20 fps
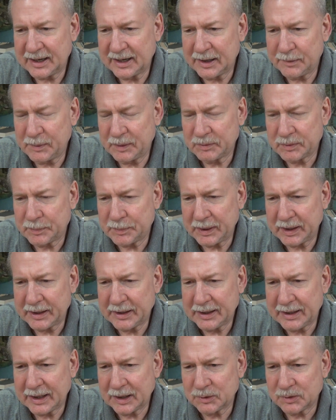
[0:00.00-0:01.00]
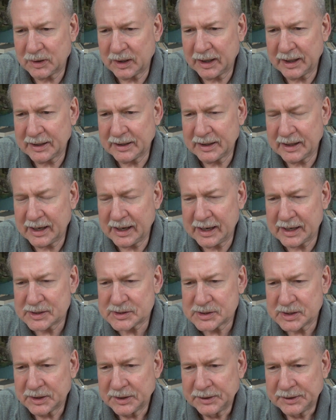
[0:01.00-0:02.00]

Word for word: Him and repent and get right, yes.